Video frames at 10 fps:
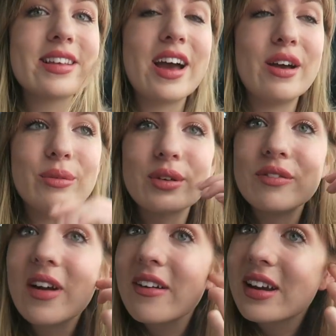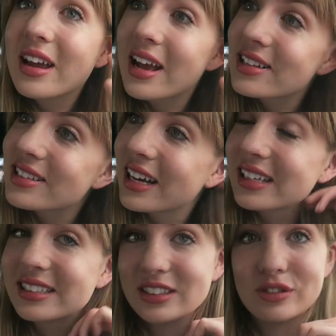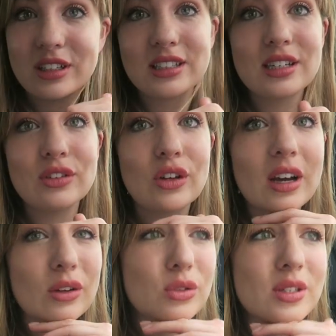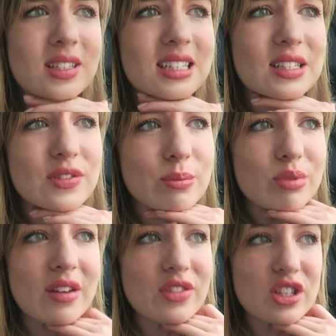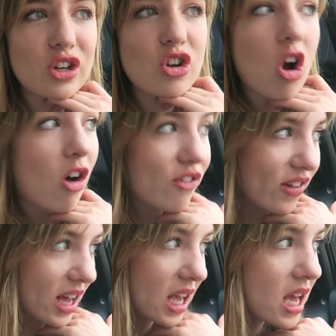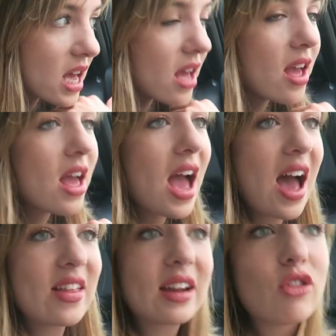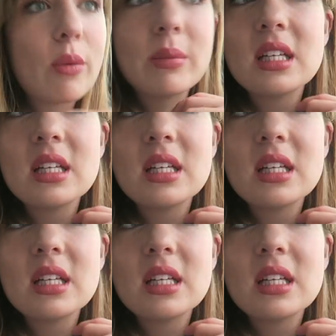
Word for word: Um, so I'm very excited really to have a look and also excited for some breakfast and a coffee and then I've got a